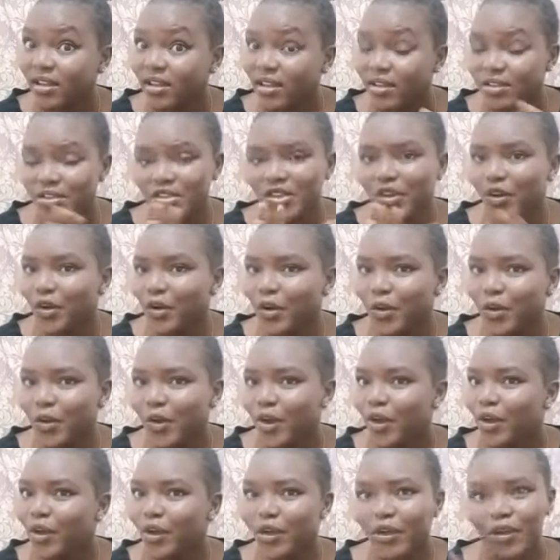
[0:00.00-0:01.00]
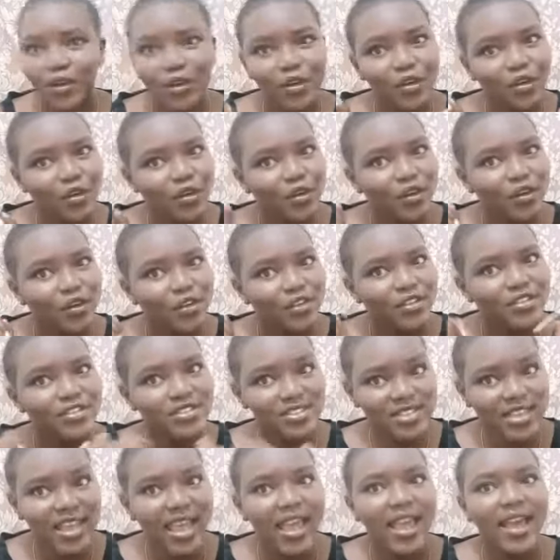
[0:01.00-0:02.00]
So,
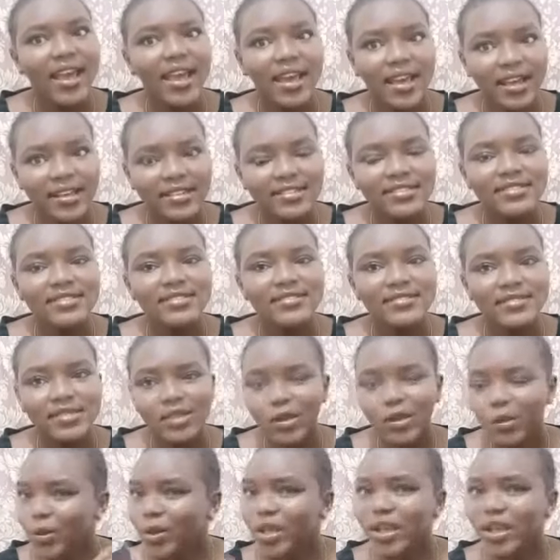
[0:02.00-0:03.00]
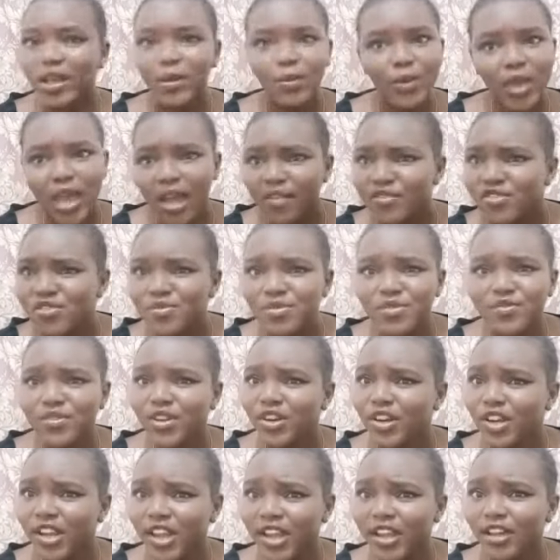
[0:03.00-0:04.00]
yeah, we, we have to be very
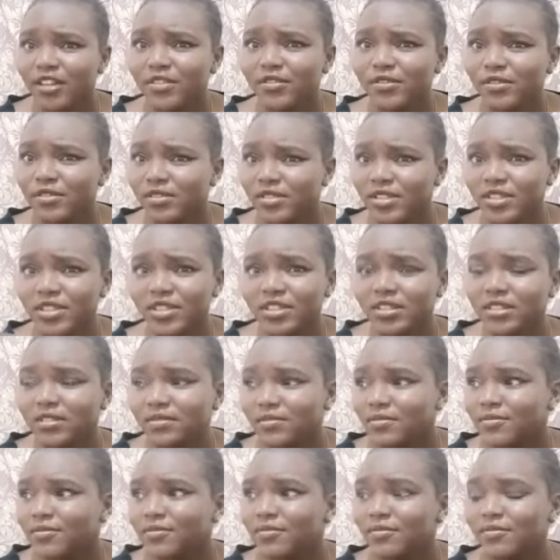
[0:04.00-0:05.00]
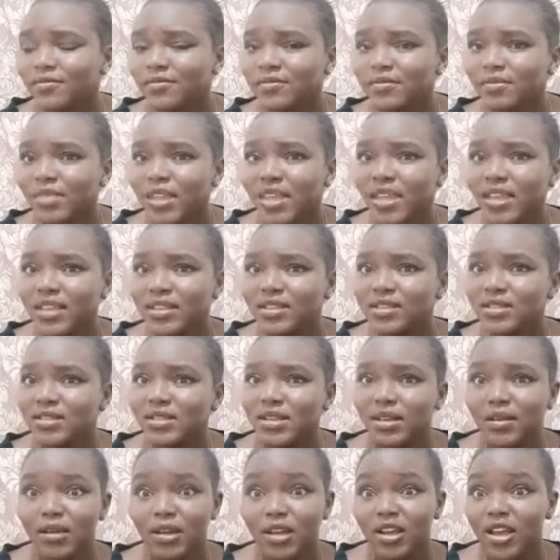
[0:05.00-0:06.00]
careful, you know, because
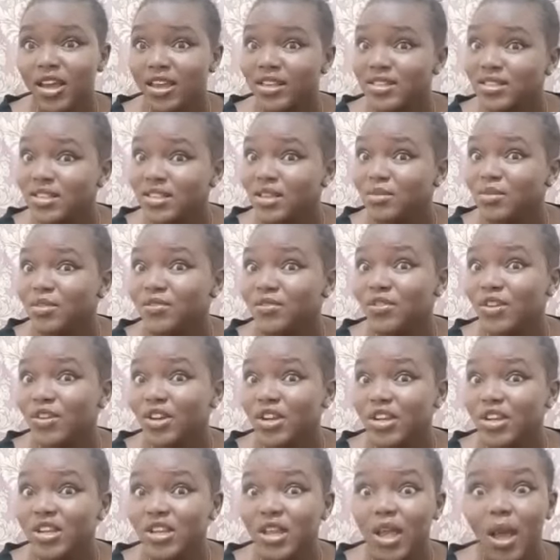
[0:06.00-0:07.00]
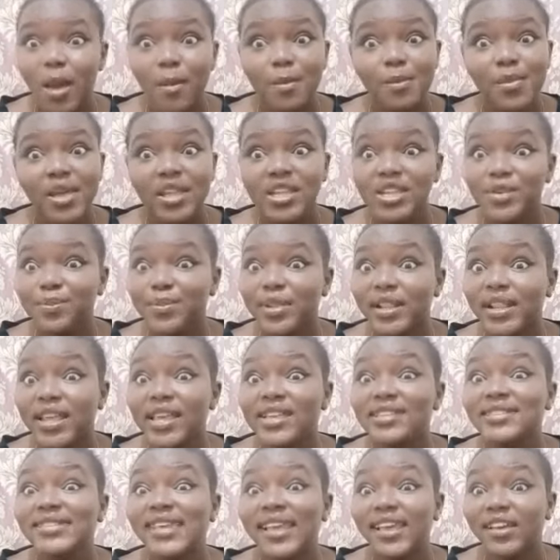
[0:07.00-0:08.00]
guys can be very
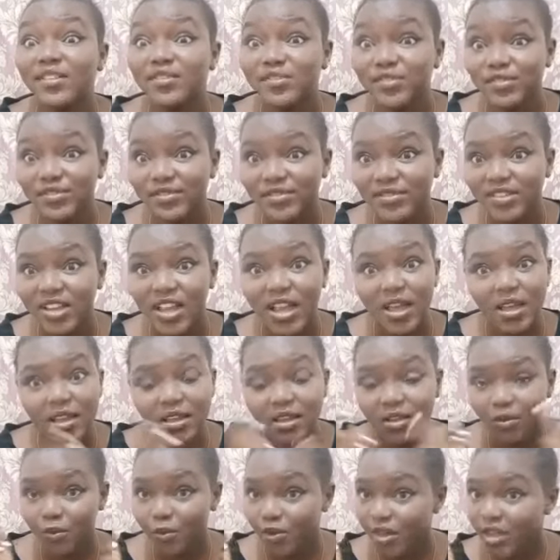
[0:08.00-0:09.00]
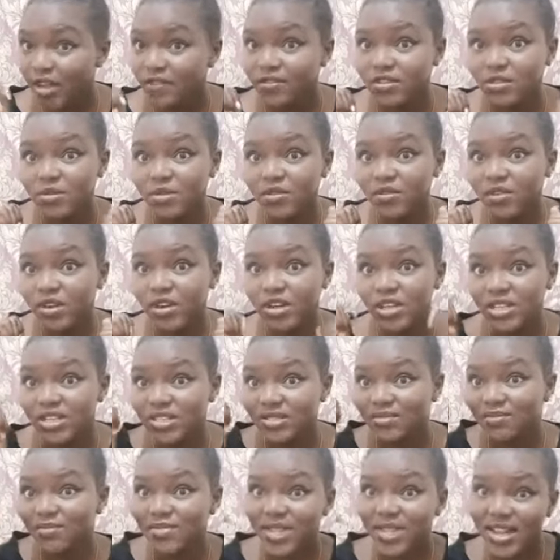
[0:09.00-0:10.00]
manipulative. We have to be very
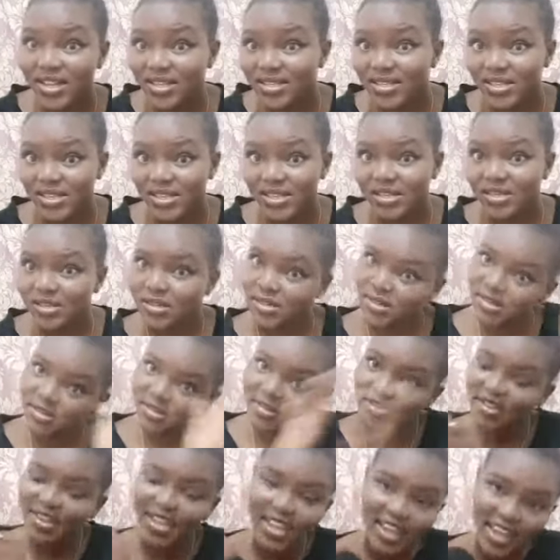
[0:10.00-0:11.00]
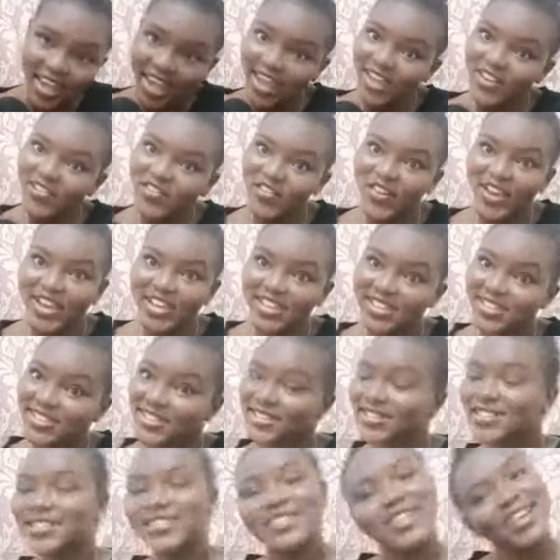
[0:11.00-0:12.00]
smart.
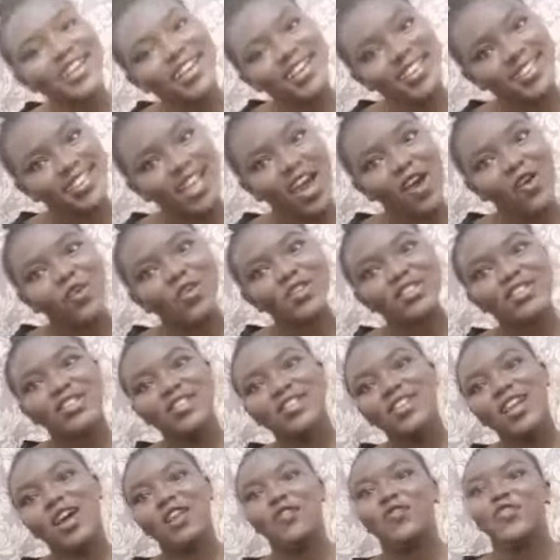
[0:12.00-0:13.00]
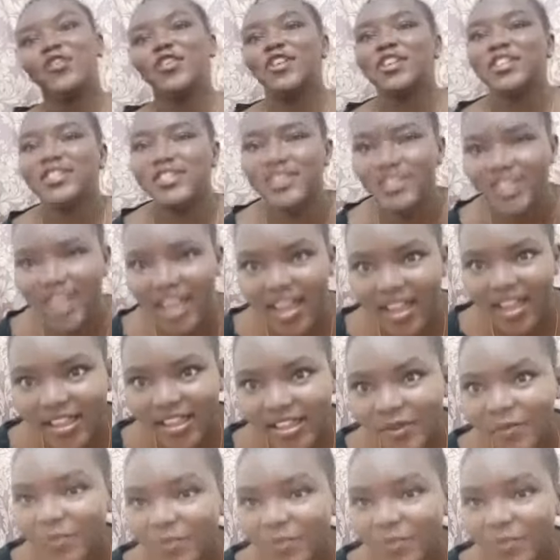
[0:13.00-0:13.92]
Anyways, that was enough for it today.